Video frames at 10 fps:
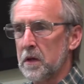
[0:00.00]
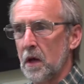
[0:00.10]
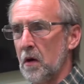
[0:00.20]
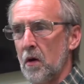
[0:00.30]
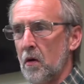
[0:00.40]
you
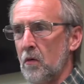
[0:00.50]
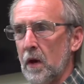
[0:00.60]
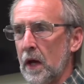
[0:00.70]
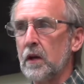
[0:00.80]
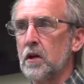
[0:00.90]
know,
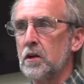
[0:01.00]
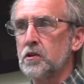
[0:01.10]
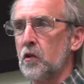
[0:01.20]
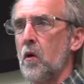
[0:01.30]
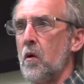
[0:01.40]
in
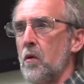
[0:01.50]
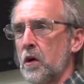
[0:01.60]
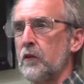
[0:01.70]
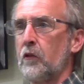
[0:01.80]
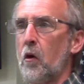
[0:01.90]
control,
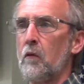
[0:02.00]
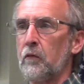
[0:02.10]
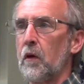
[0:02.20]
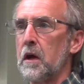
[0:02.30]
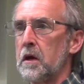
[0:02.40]
control
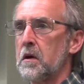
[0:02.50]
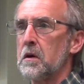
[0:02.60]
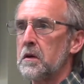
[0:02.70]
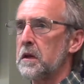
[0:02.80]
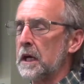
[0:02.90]
freak.
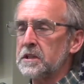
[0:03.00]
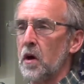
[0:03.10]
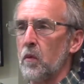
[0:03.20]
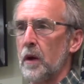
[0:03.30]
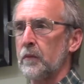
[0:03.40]
That's
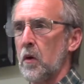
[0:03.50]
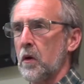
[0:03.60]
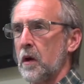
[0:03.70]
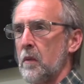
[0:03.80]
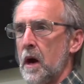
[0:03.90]
not what I'm
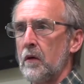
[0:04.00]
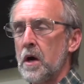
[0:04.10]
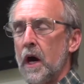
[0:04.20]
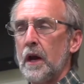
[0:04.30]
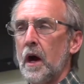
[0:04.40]
talking about.
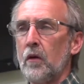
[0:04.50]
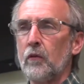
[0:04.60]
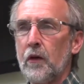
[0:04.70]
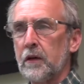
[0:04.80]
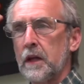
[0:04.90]
And I don't
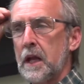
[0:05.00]
think that